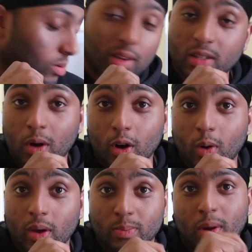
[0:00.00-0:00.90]
That's my
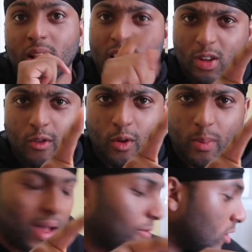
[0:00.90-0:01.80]
goal here. But let's go through the
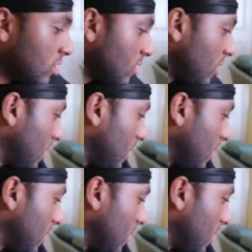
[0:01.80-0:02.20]
pack first.